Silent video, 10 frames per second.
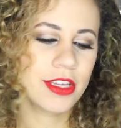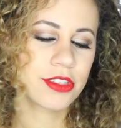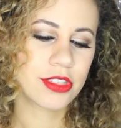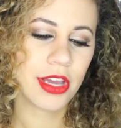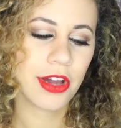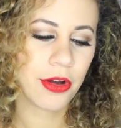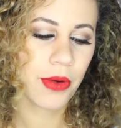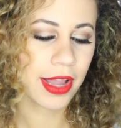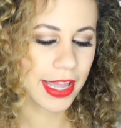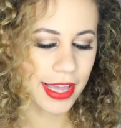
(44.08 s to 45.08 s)
So
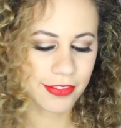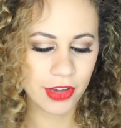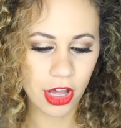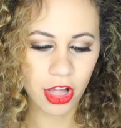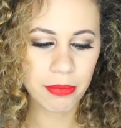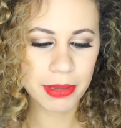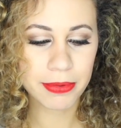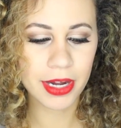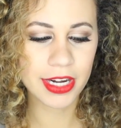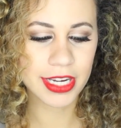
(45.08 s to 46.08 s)
I have all my
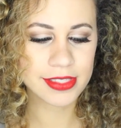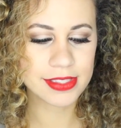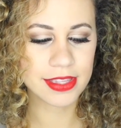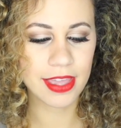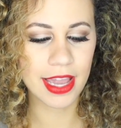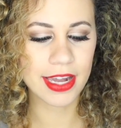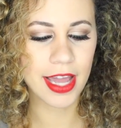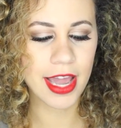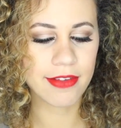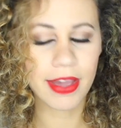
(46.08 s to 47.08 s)
products that
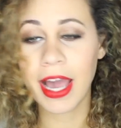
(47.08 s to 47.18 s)
I've